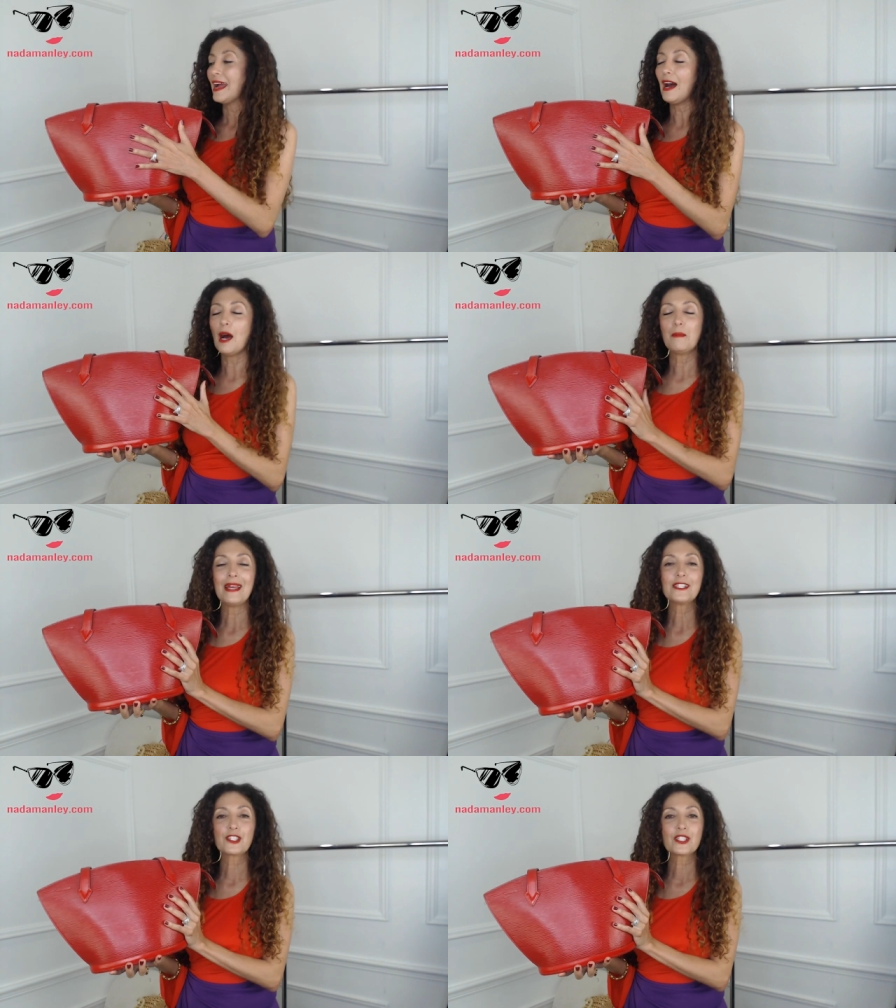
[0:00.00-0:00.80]
Um,
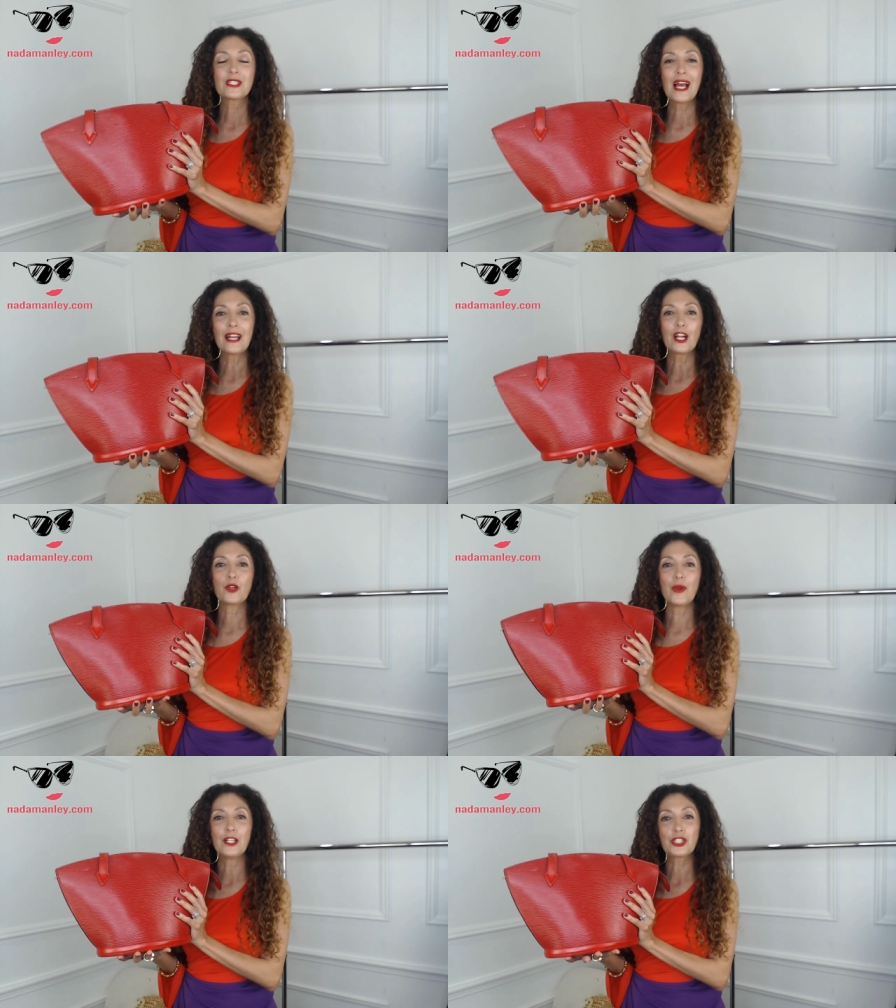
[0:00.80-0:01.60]
it's just got a
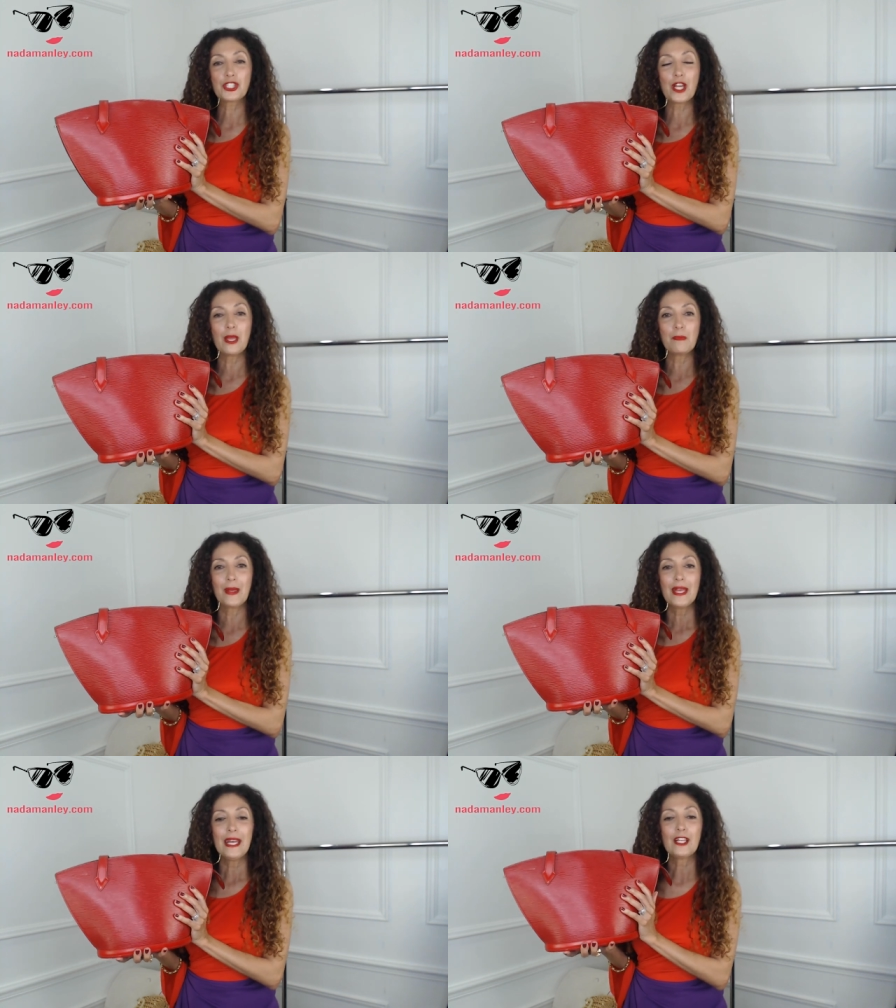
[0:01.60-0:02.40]
great shape.
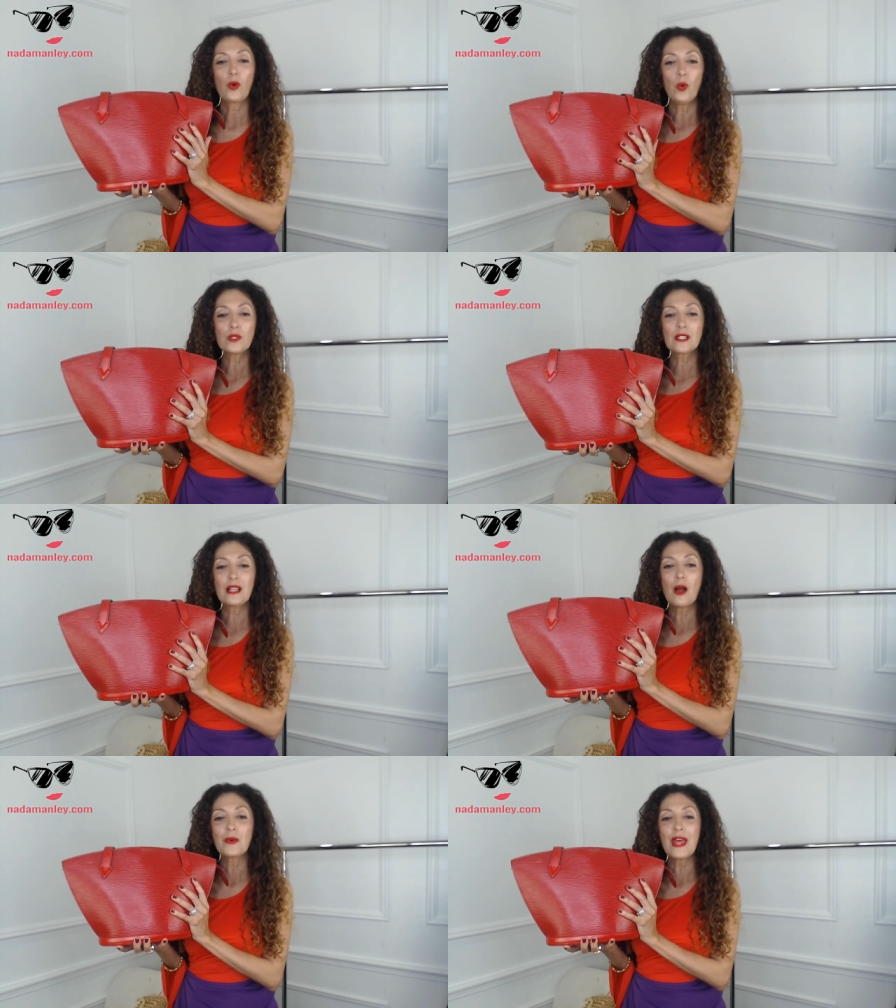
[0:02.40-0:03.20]
It holds a
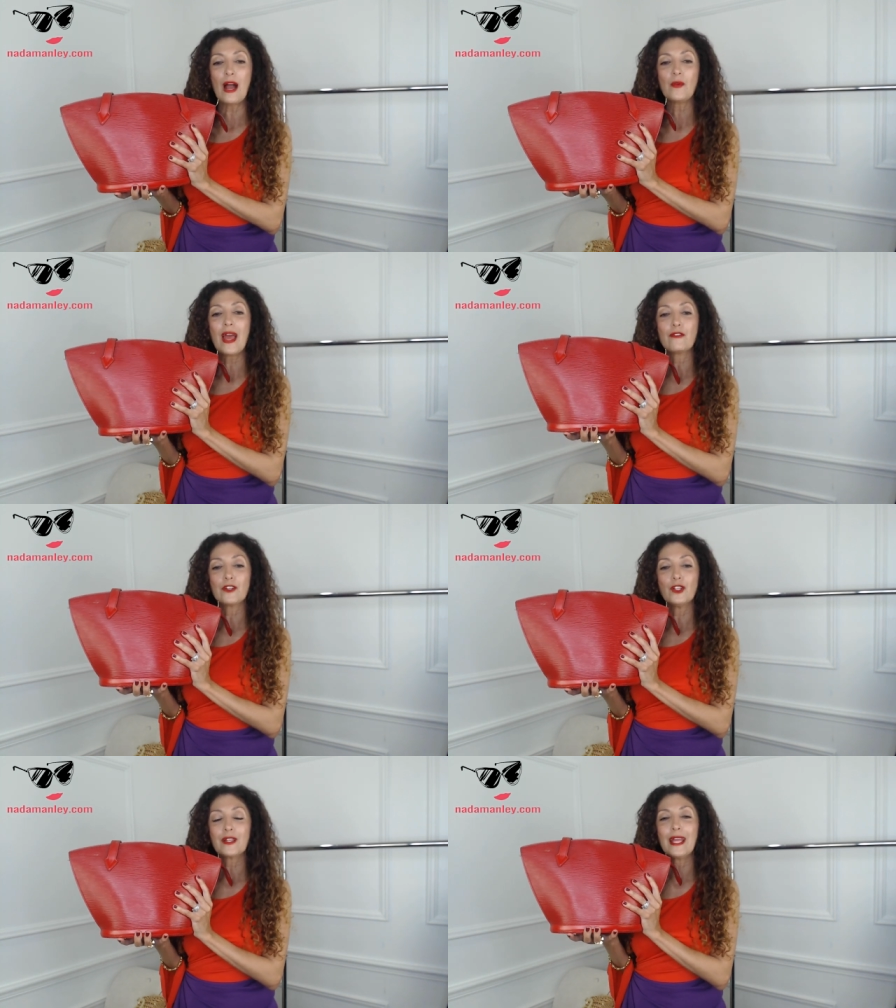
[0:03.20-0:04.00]
lot without
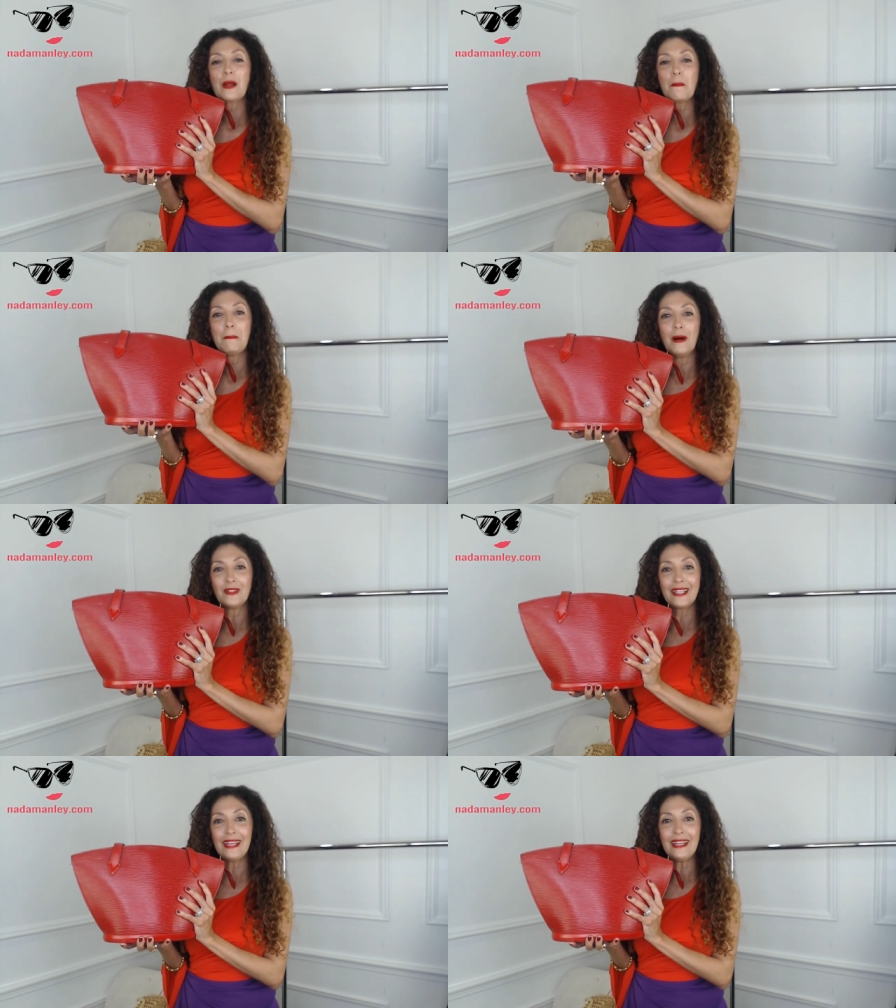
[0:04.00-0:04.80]
ever looking
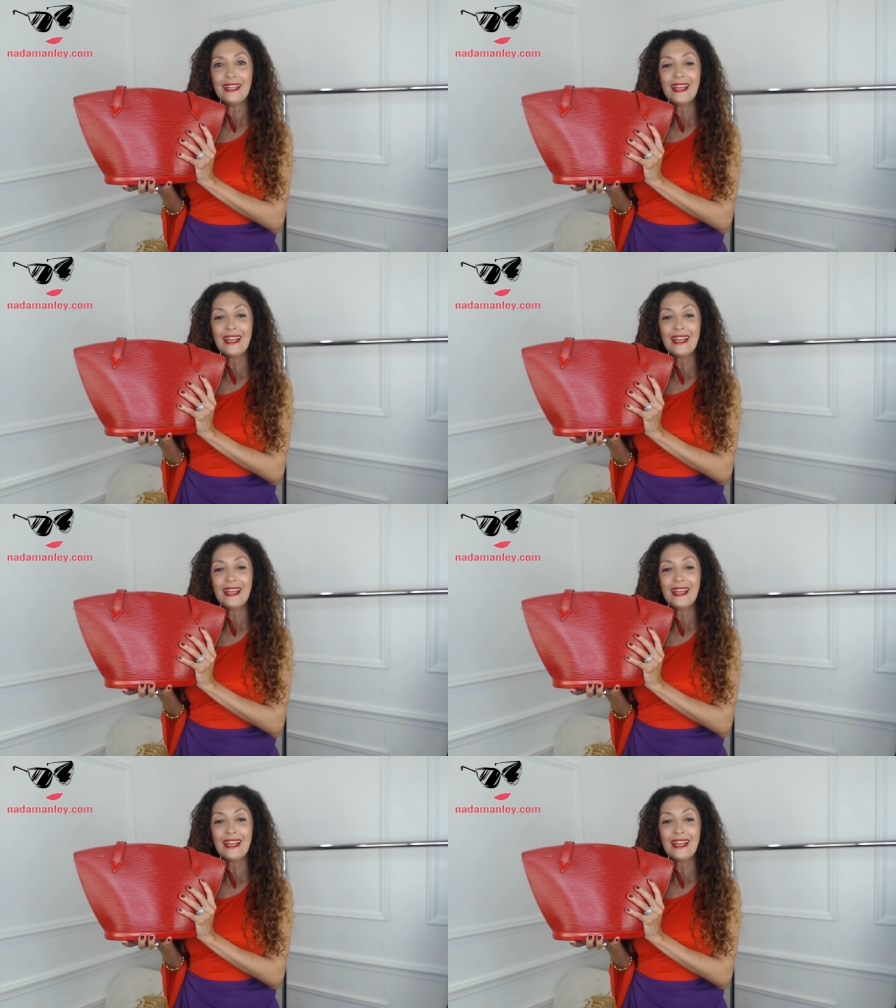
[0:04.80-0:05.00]
bulky.